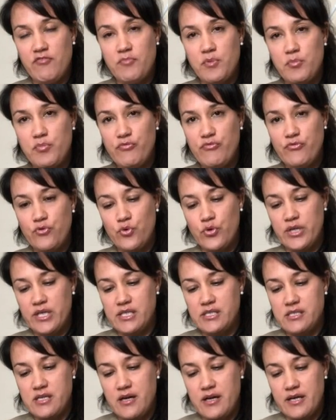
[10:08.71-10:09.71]
me before he
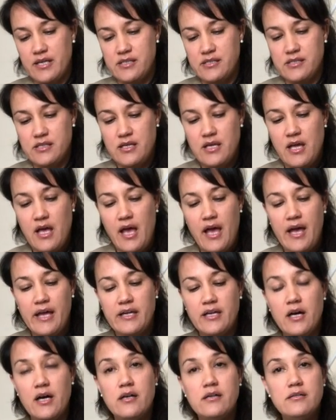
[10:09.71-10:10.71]
died,
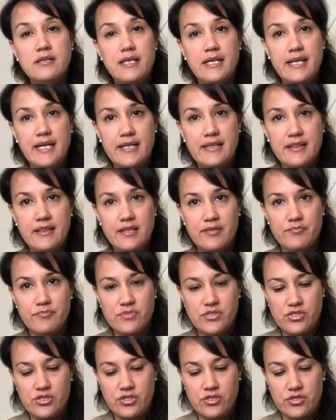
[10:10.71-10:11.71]
and I'll lend them
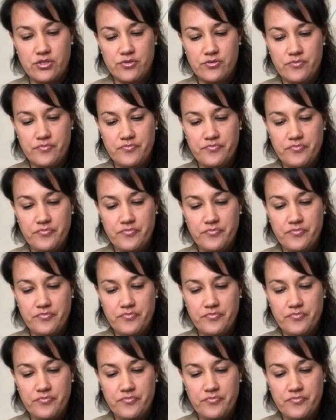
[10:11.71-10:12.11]
to you.